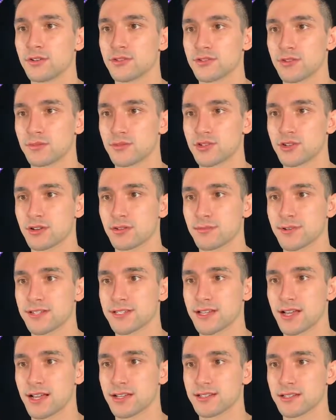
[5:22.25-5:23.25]
so I'm just going to
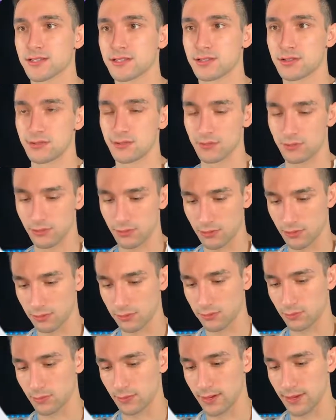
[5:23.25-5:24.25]
resize it to
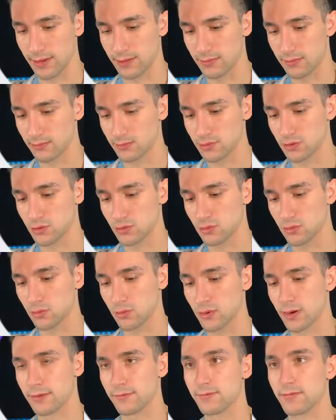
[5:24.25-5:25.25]

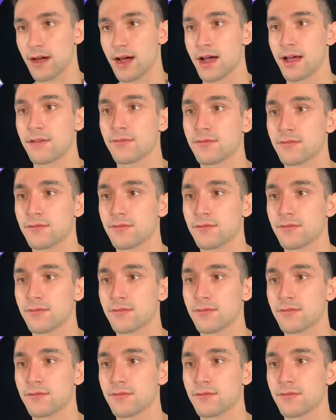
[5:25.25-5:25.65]
325.